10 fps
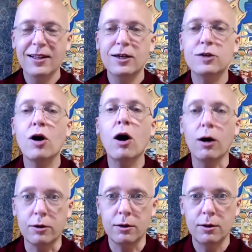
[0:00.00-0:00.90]
it's
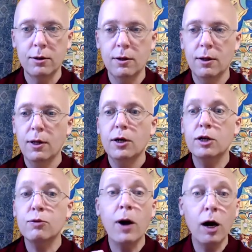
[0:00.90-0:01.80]
hard it's
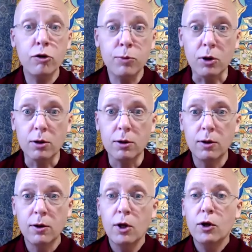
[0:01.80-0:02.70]
possible.
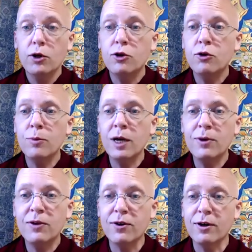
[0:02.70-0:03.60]
You may
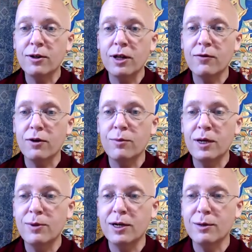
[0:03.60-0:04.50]
be very clever and may
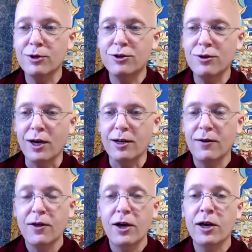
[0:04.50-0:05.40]
be able to do that.
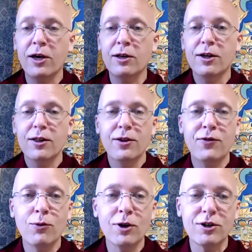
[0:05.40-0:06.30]
And if
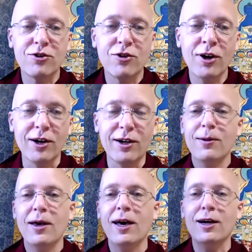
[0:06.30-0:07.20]
you want to try,
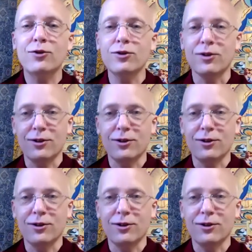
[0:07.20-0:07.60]
excellent,